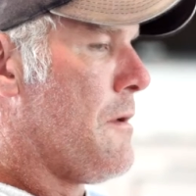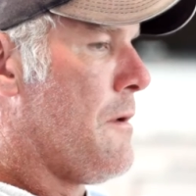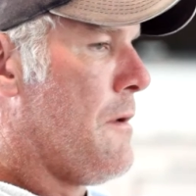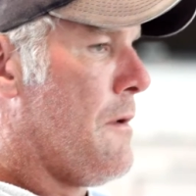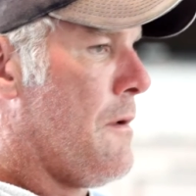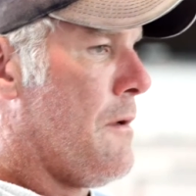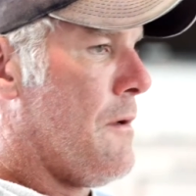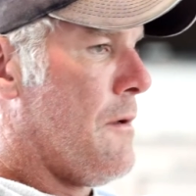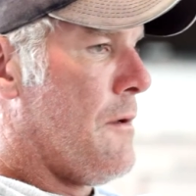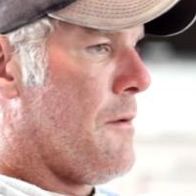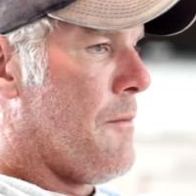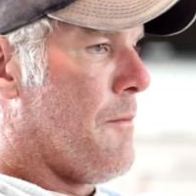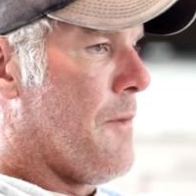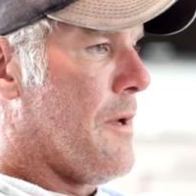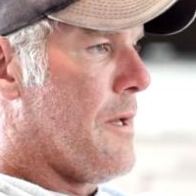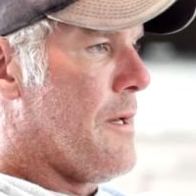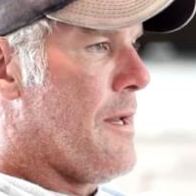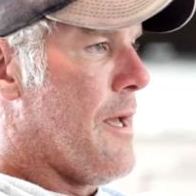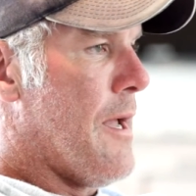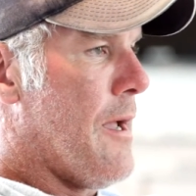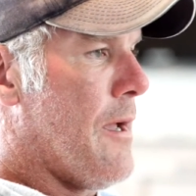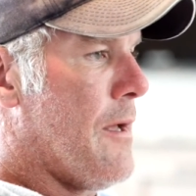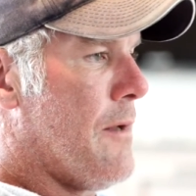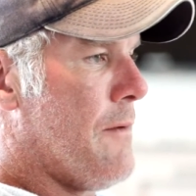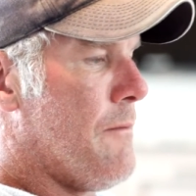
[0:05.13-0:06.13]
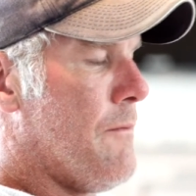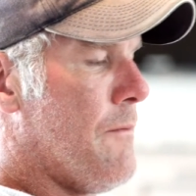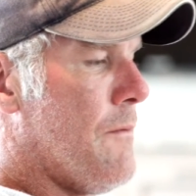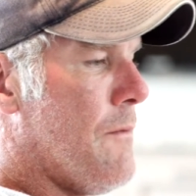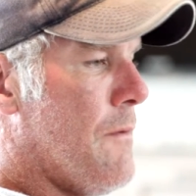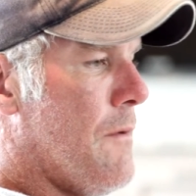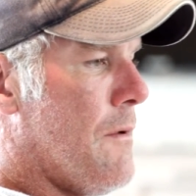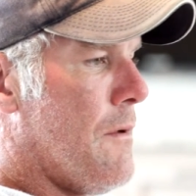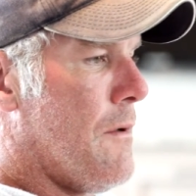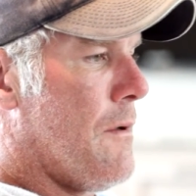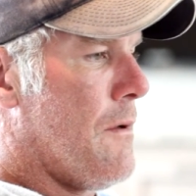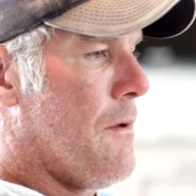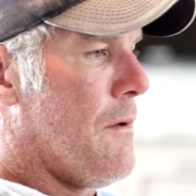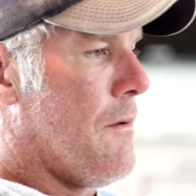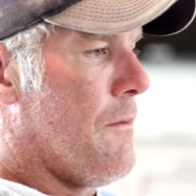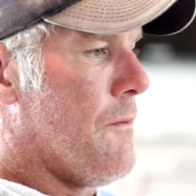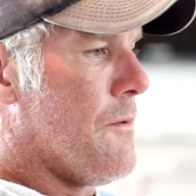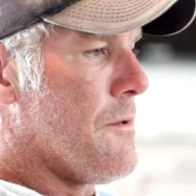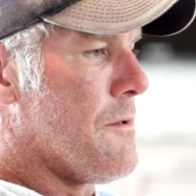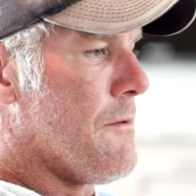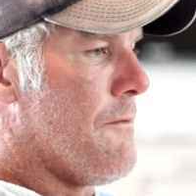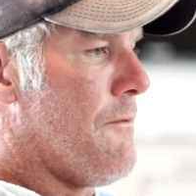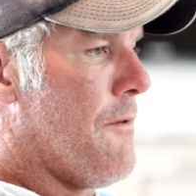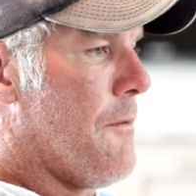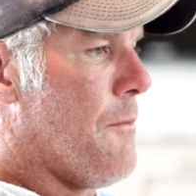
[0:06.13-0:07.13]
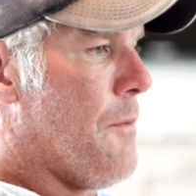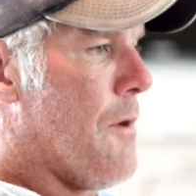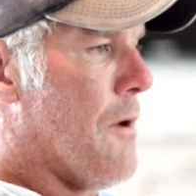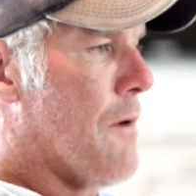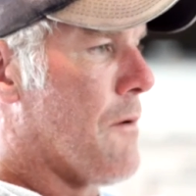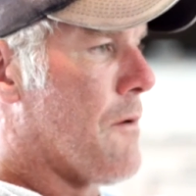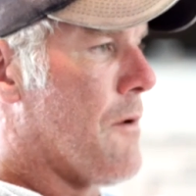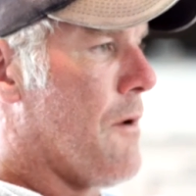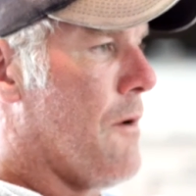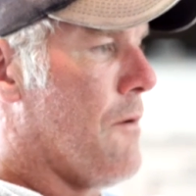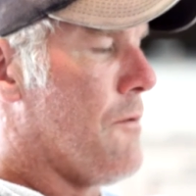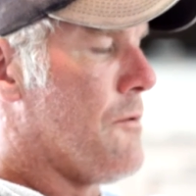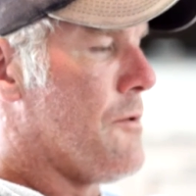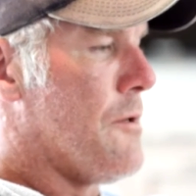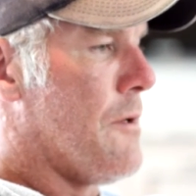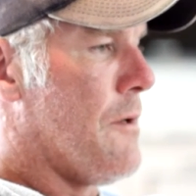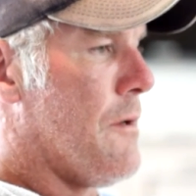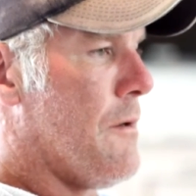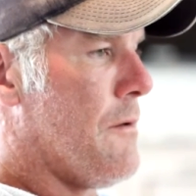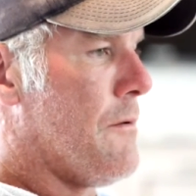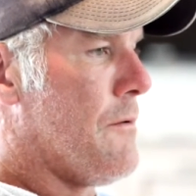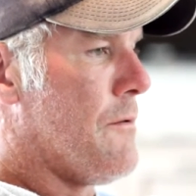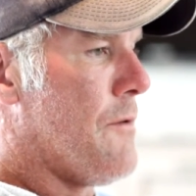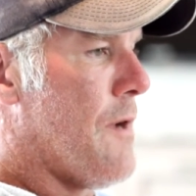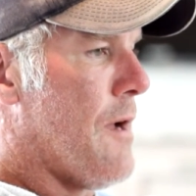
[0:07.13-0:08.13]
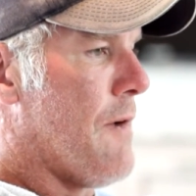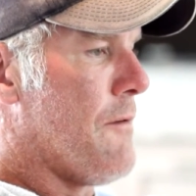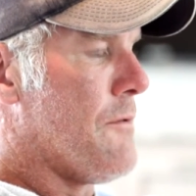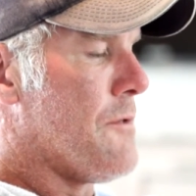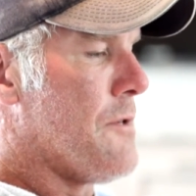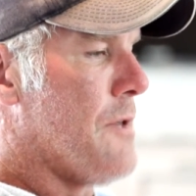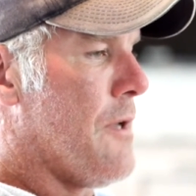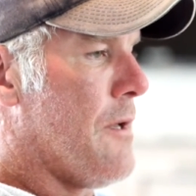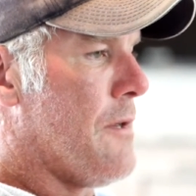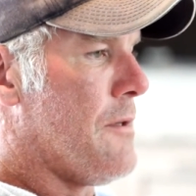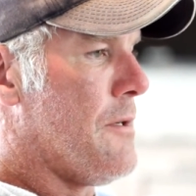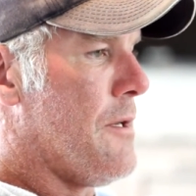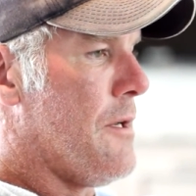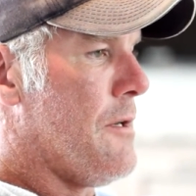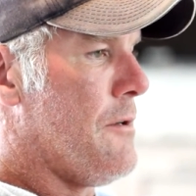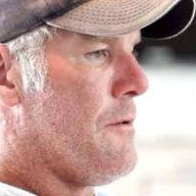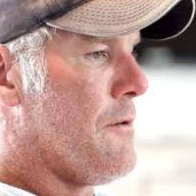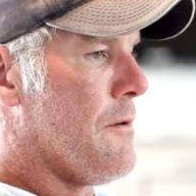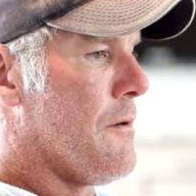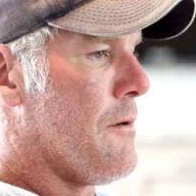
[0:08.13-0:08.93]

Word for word: My dad was a football coach and driver's ed teacher.